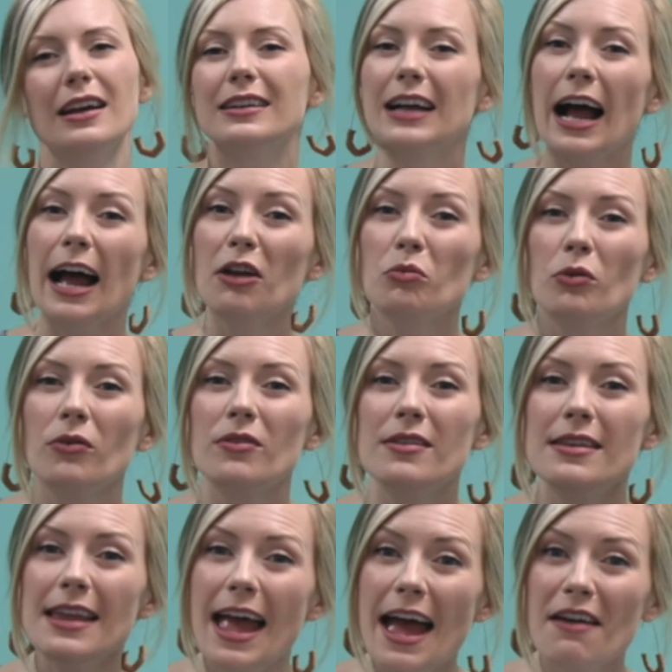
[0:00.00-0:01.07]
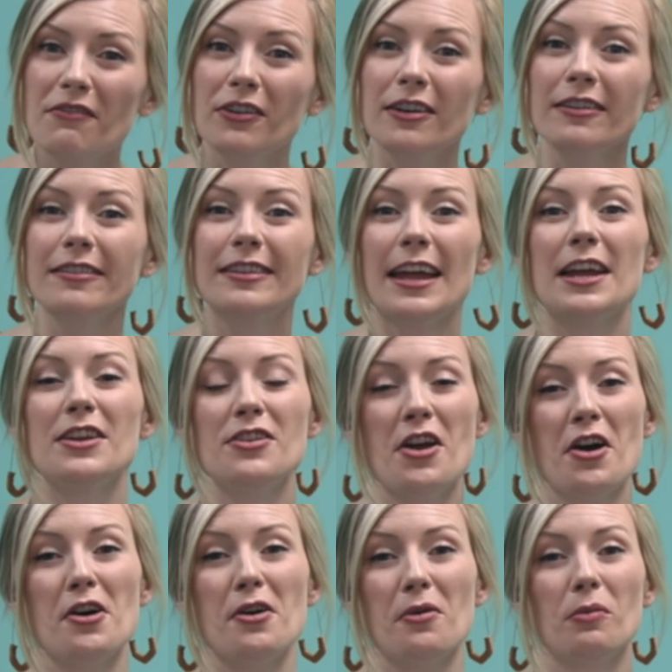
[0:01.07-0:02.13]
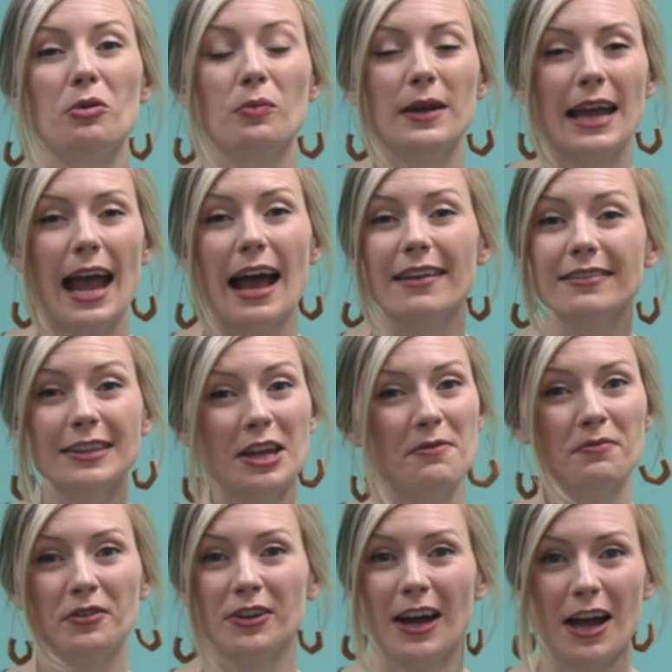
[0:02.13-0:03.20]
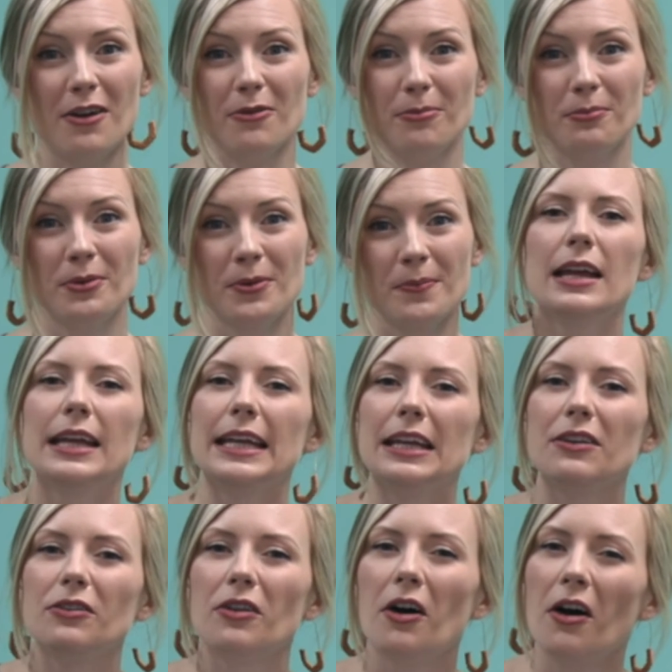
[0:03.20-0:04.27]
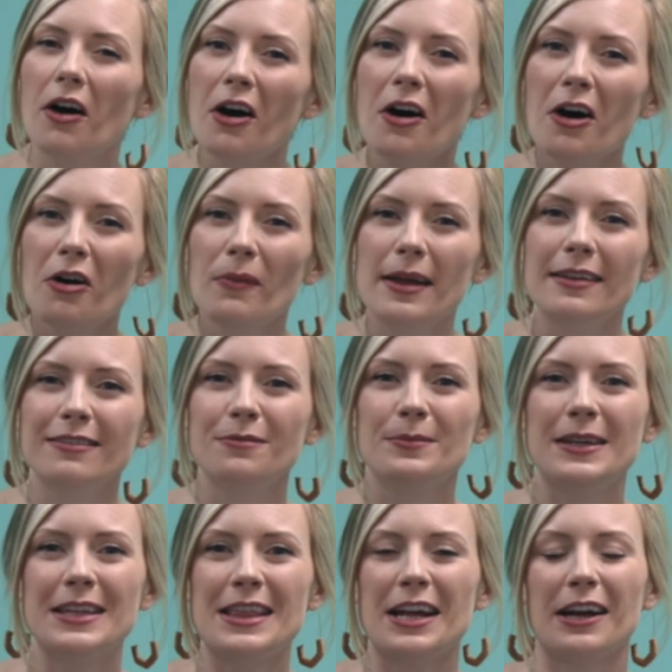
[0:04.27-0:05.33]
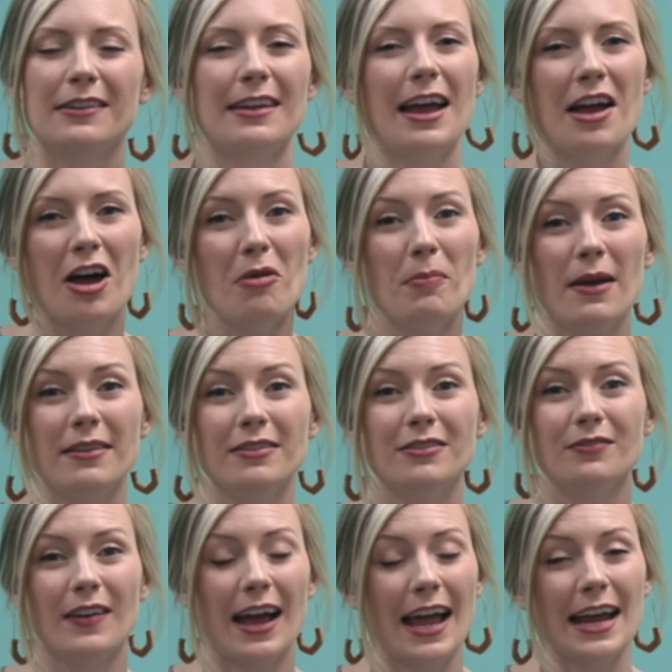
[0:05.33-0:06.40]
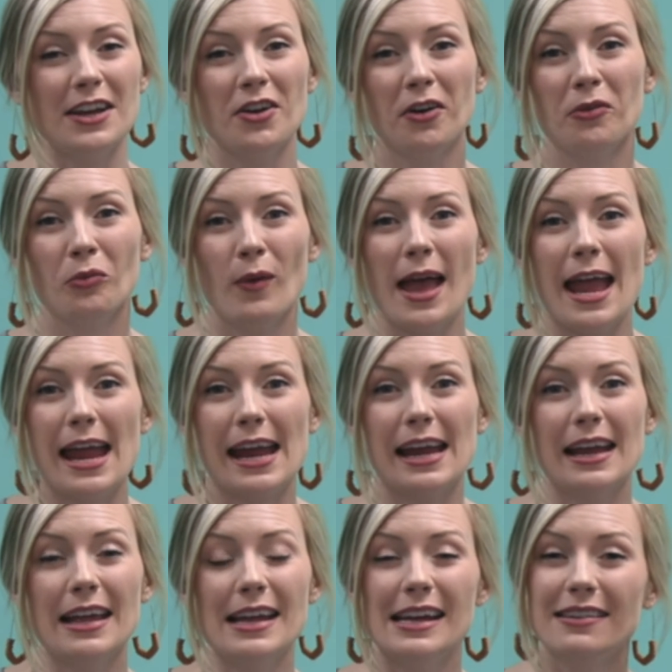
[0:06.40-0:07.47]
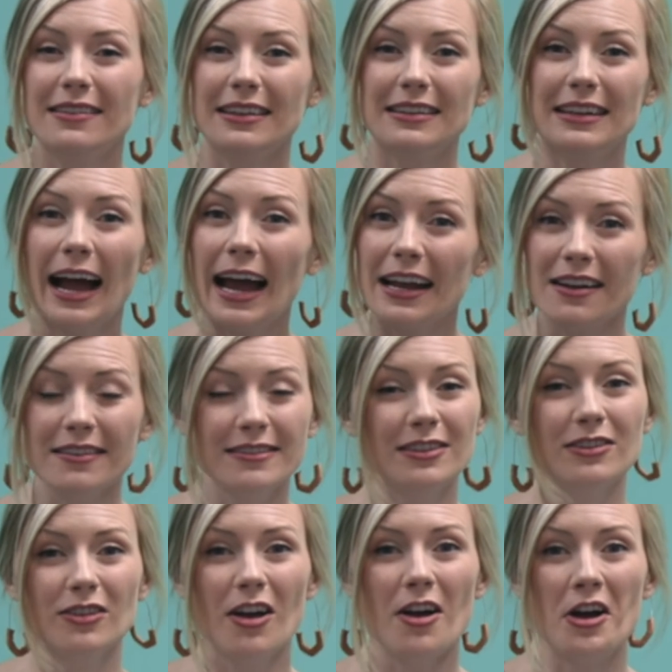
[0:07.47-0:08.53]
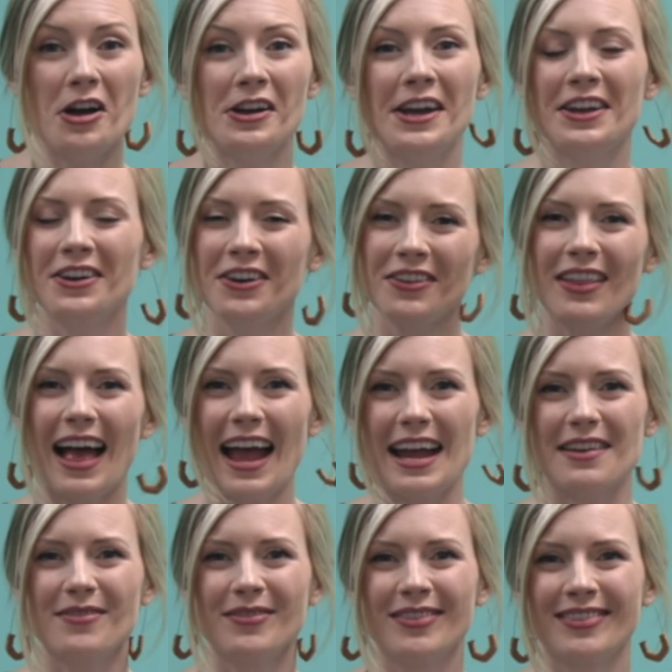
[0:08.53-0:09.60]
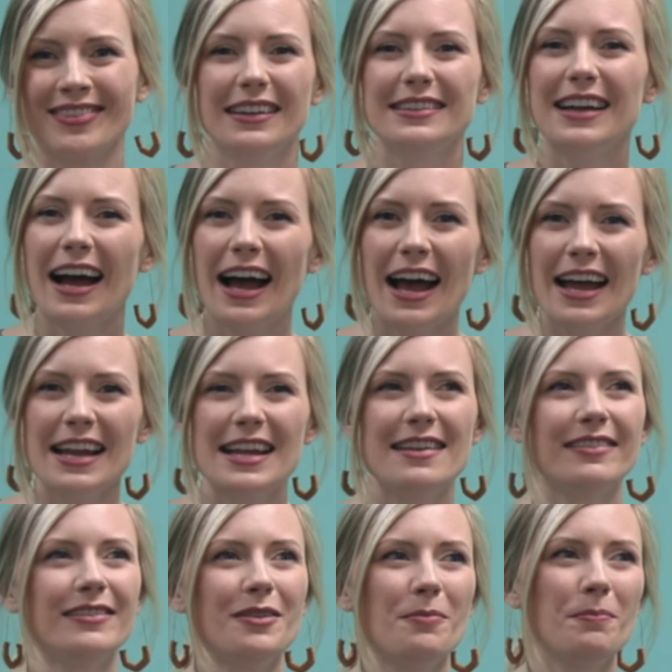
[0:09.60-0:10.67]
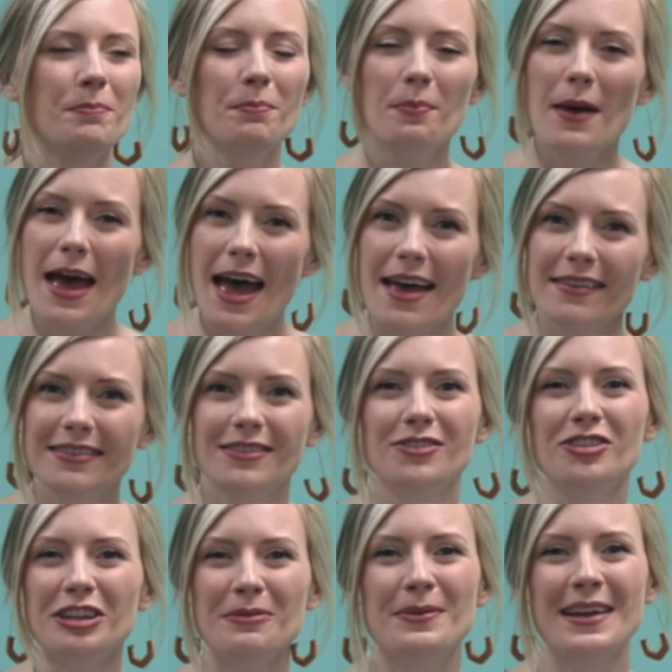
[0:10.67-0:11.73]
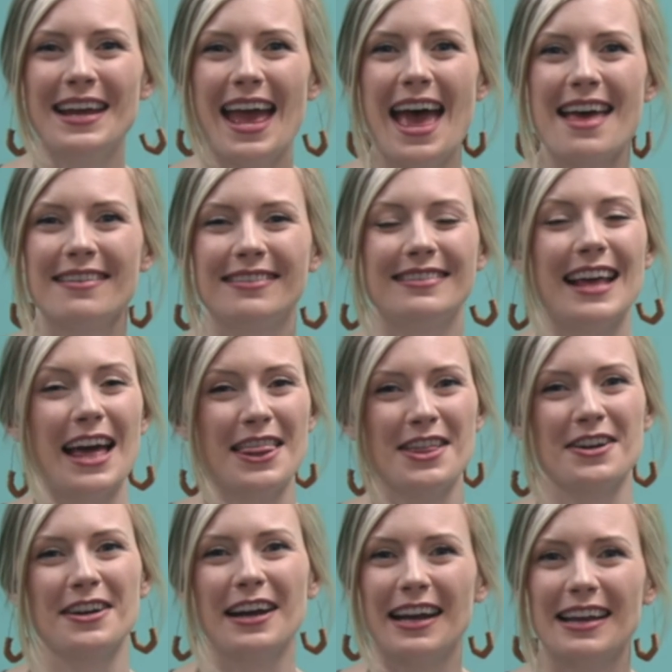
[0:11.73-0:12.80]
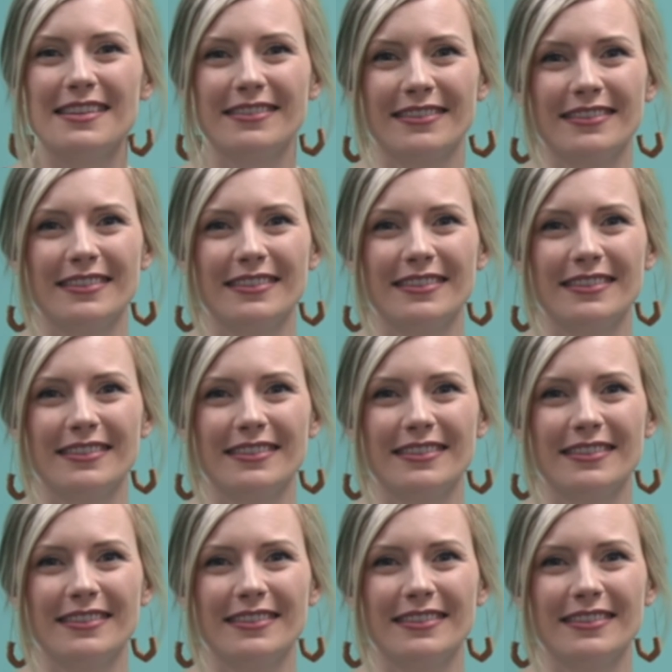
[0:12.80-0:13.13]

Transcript: God will never say no when we ask him for help. He'll always be there to help us find our way and to guide us along in our lives. God is the best GPS that there is.